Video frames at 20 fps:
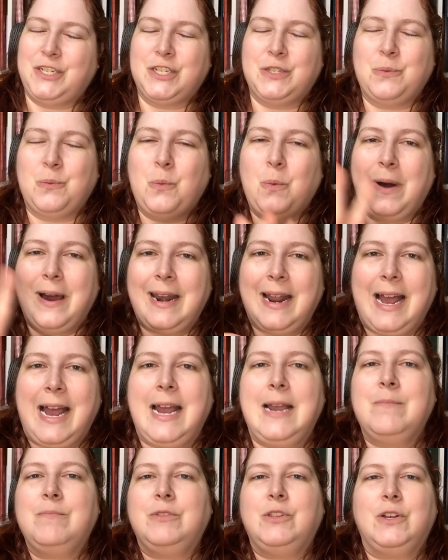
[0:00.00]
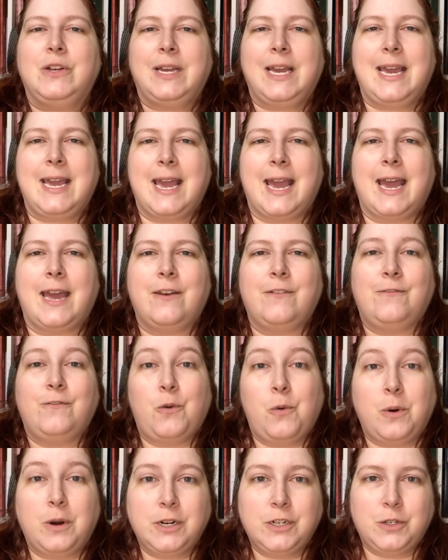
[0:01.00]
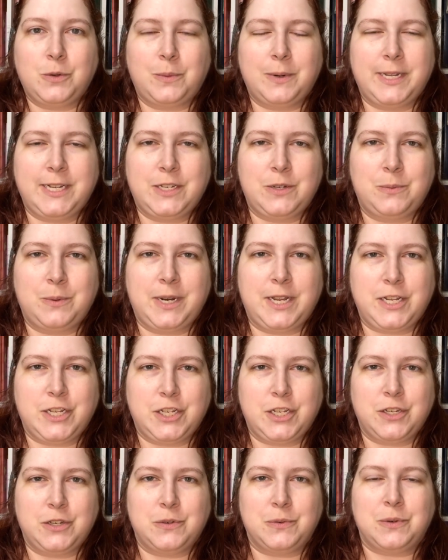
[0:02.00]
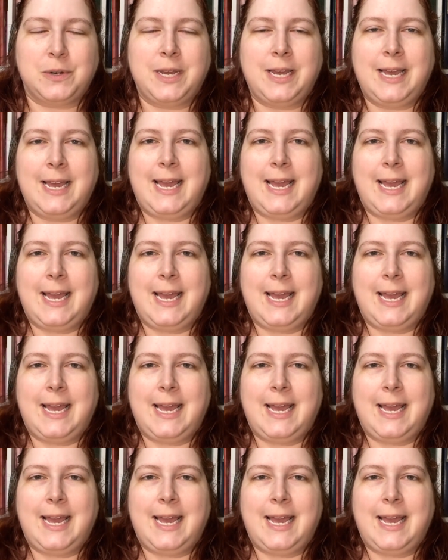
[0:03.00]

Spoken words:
Just what I'm looking at for 2022